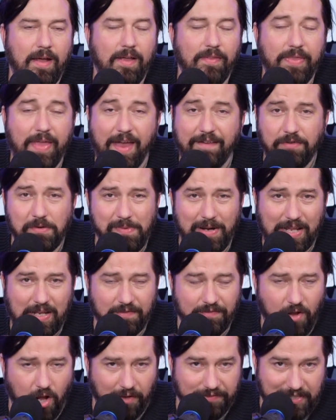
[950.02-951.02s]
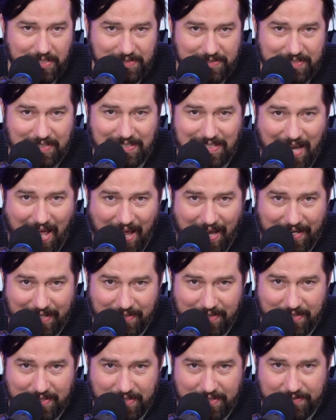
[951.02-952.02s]
Everybody involved has
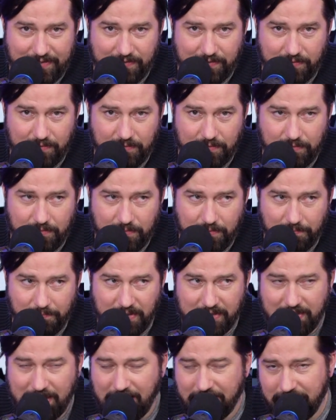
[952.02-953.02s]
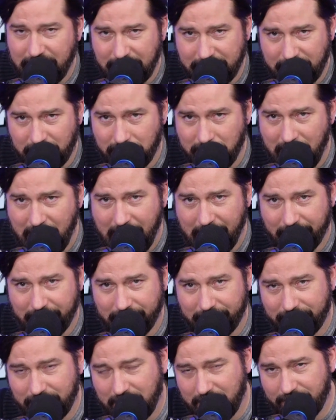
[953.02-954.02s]
denied this, but that doesn't
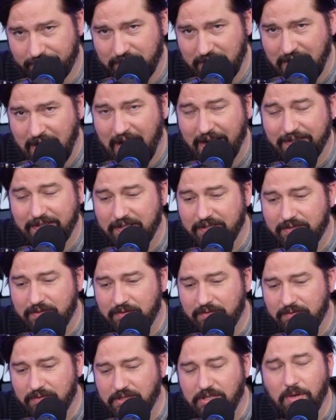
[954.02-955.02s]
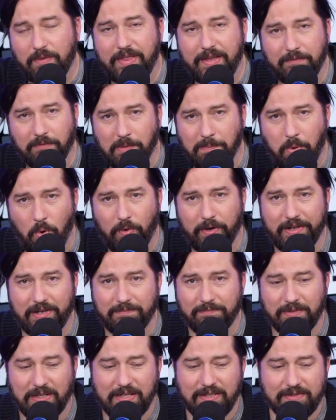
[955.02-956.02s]
matter. They've denied this, so they report
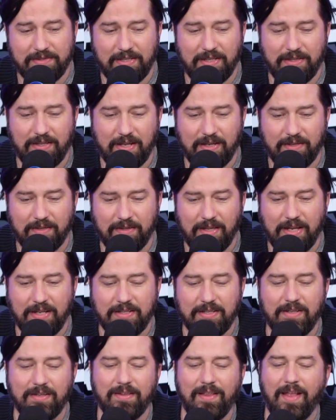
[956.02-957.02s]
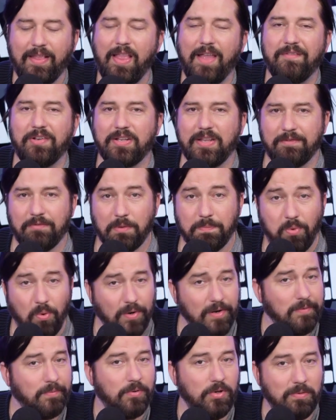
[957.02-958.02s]
it, because then they get to, I love it, they
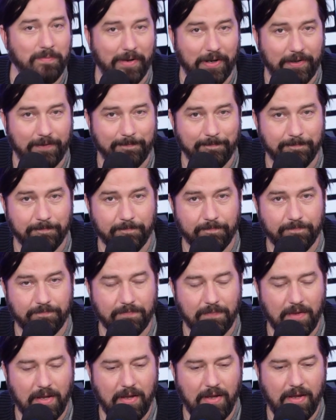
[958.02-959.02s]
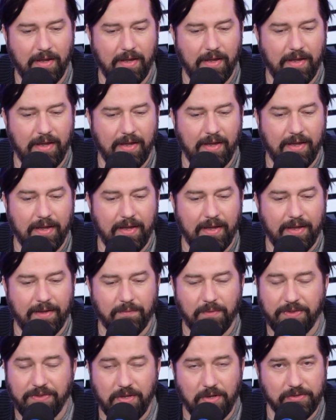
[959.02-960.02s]
report a rumor
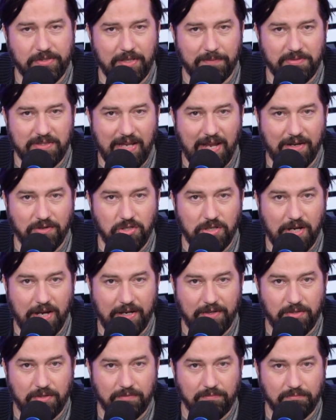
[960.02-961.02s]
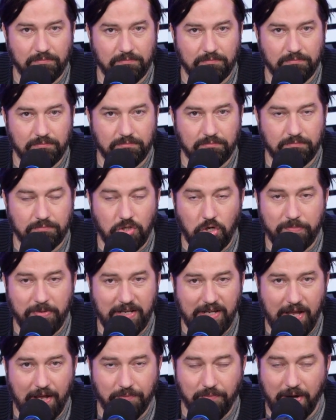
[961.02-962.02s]
with no substantiation,
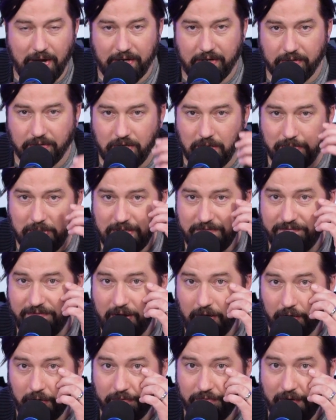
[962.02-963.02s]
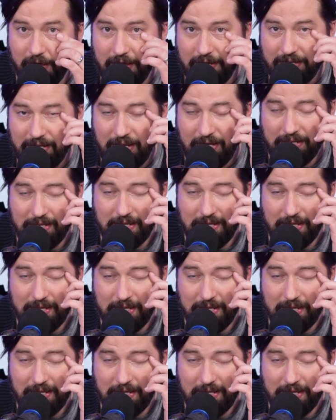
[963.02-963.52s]
nobody on record, nobody verifying any